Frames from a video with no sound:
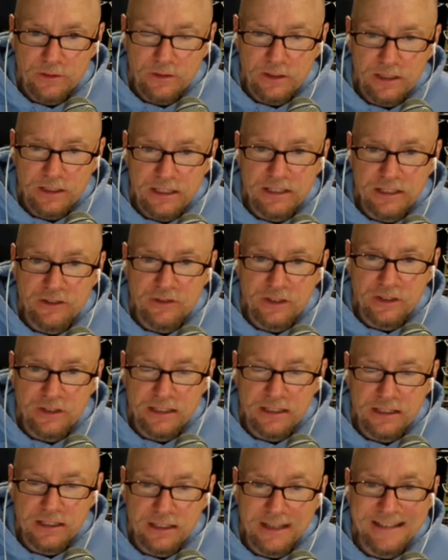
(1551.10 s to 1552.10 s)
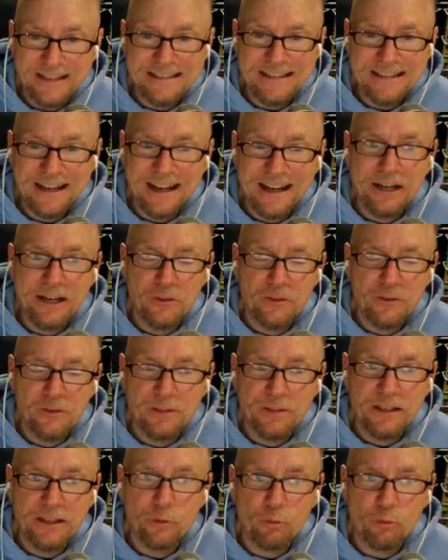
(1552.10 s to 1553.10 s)
he got tired of
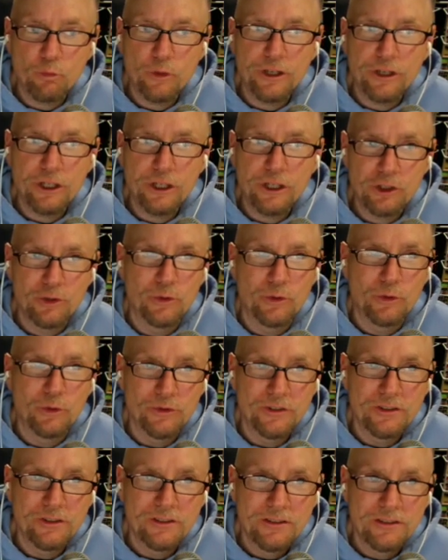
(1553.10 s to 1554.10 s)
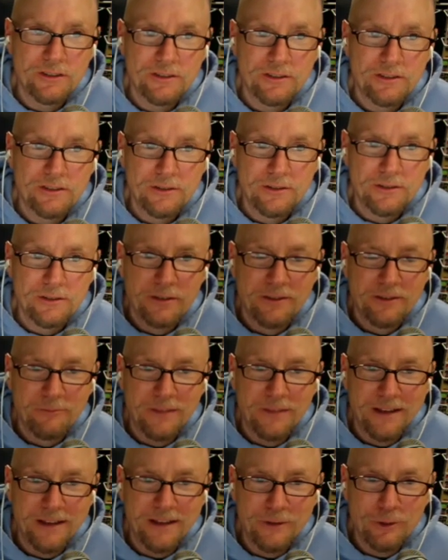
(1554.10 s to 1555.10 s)
being ridiculed
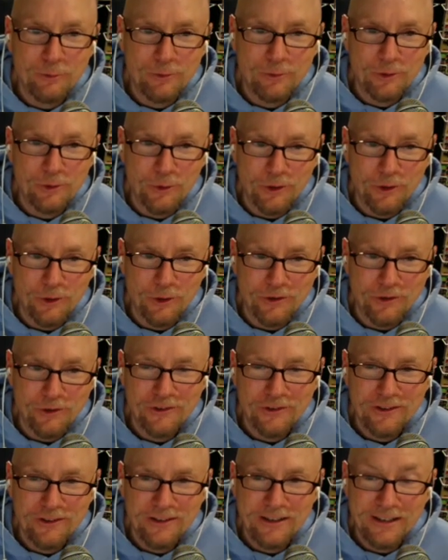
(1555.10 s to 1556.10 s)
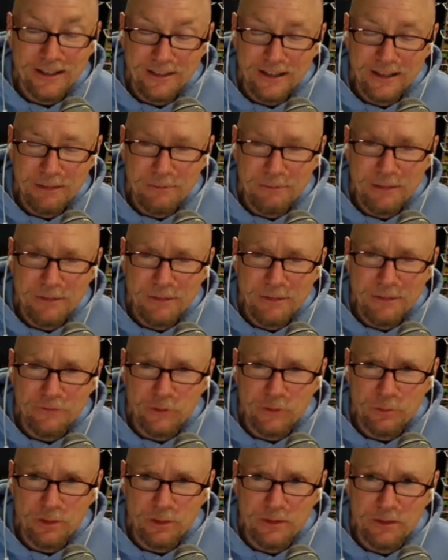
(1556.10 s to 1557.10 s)
by the Human Torch, and I think maybe even
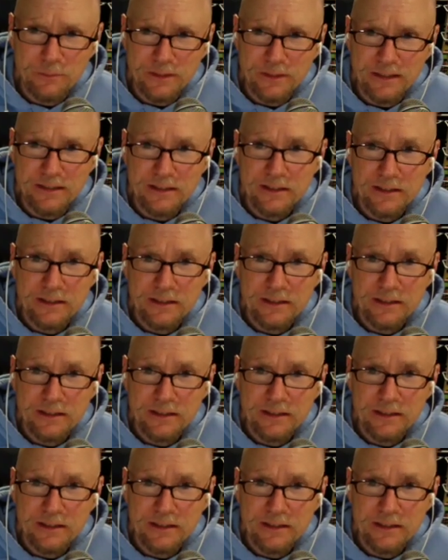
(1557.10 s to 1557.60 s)
Spider Man,